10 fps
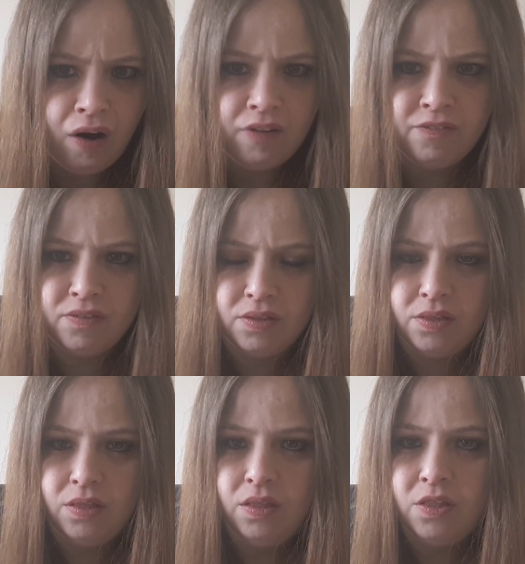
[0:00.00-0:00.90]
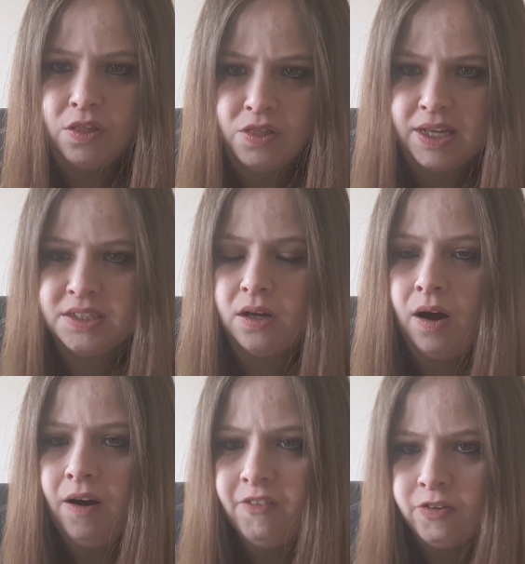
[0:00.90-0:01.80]
of this
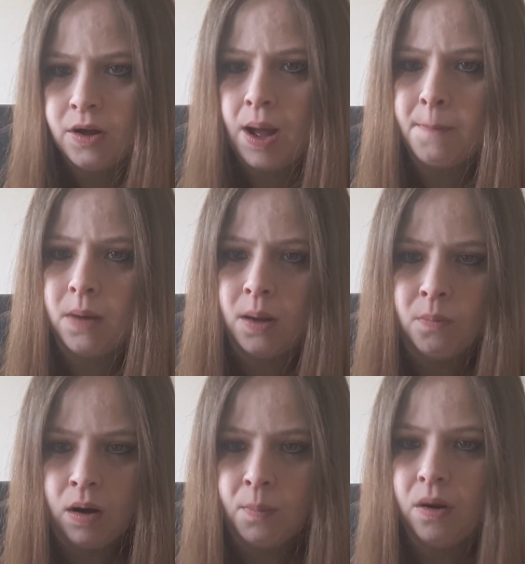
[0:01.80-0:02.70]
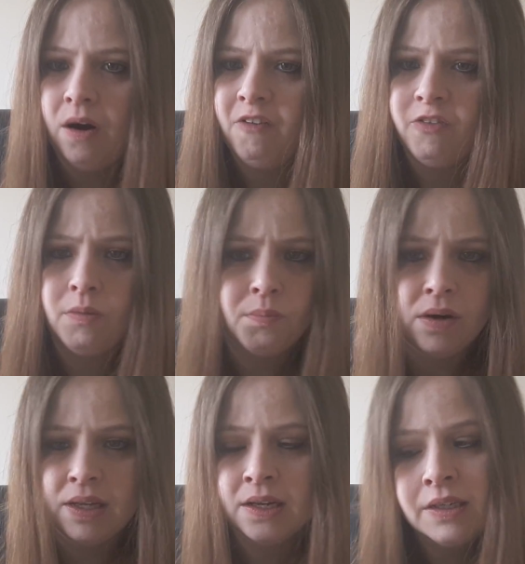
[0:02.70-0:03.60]
off my mom, off
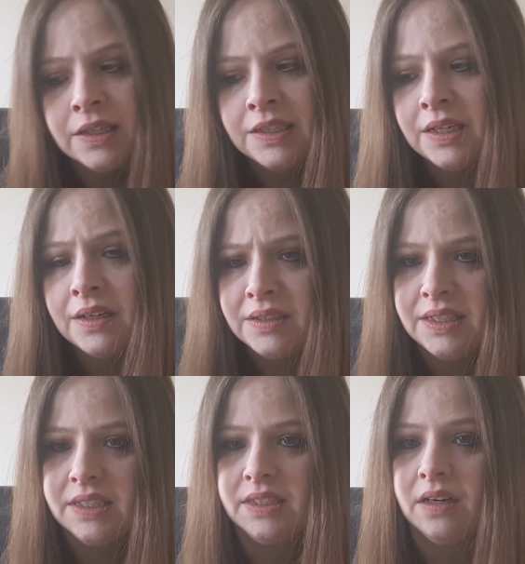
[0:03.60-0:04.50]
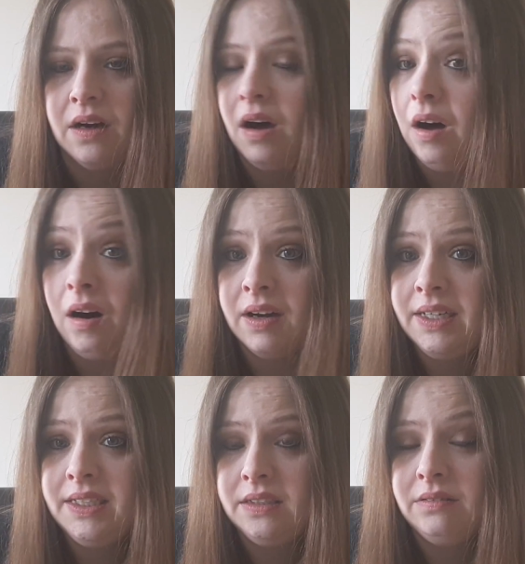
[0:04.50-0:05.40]
my sister,
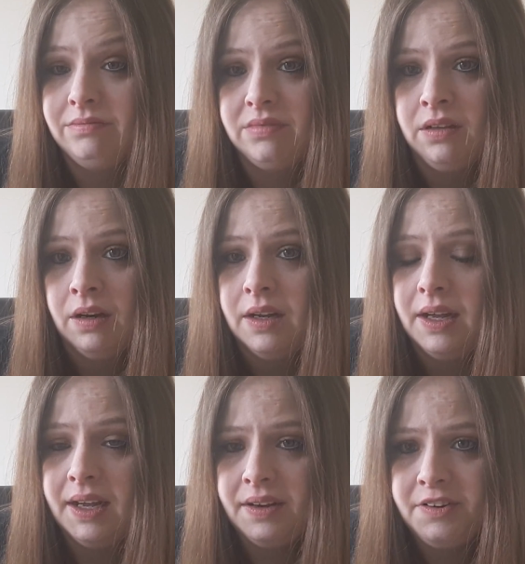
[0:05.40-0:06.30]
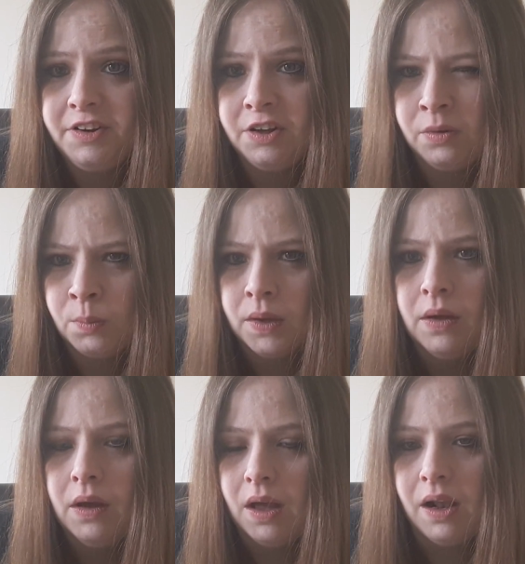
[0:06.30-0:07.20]
I did
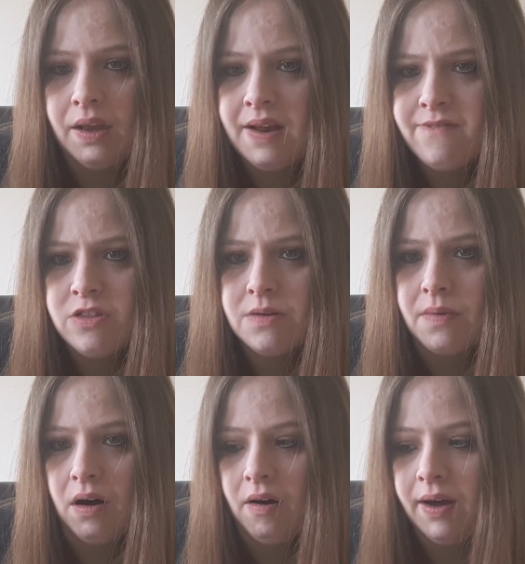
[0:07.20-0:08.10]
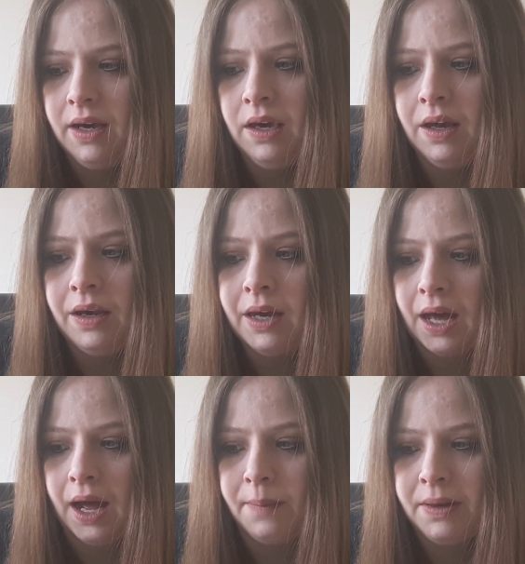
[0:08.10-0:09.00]
believe them. I
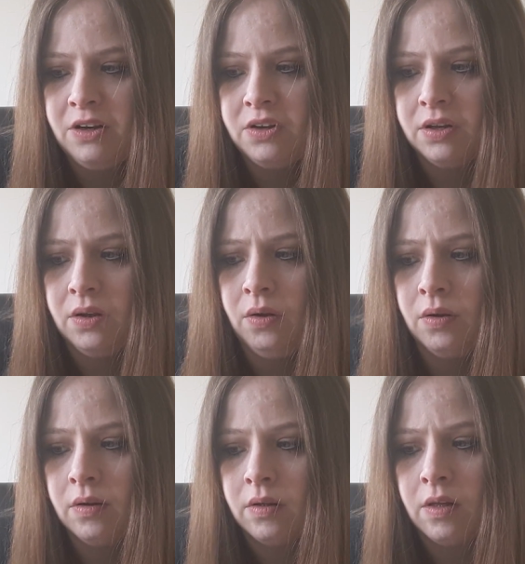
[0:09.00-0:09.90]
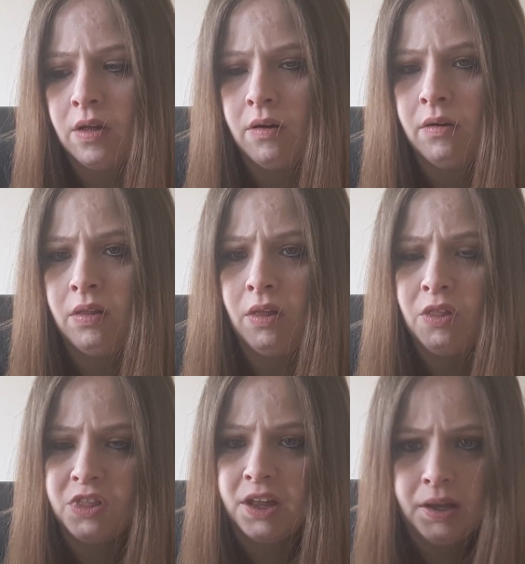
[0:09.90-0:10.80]
came into
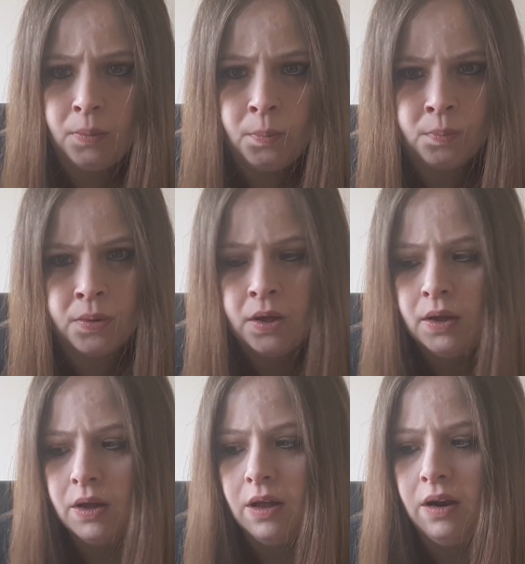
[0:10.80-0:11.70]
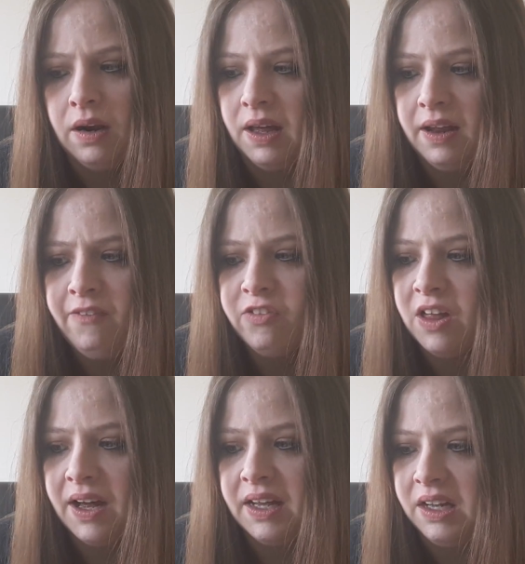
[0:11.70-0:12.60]
the belief
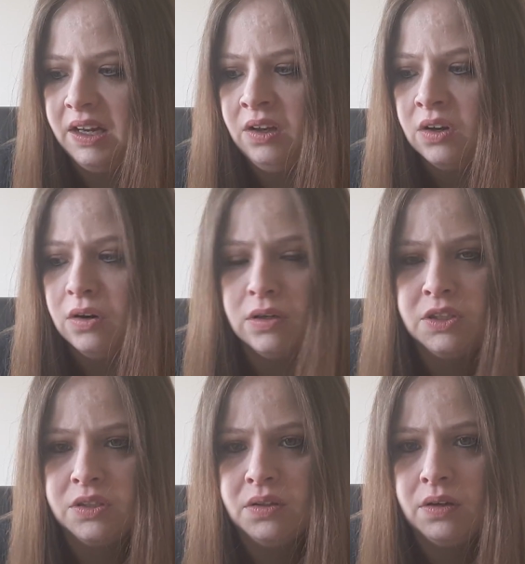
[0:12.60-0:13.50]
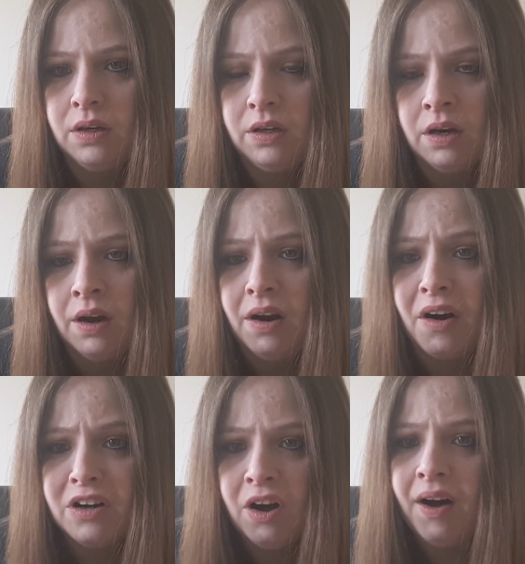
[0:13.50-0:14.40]
that he doesn't
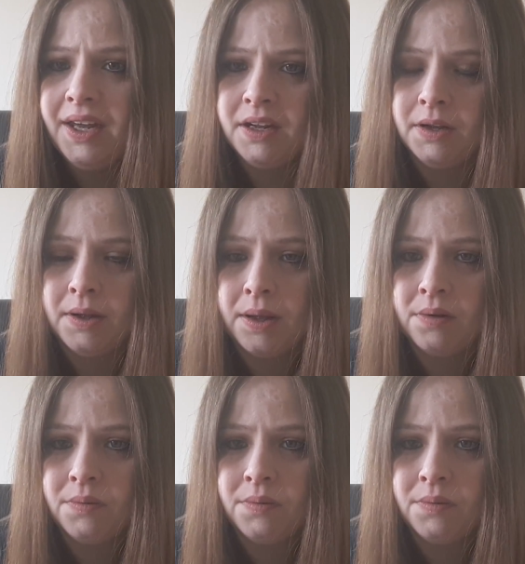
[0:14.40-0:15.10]
like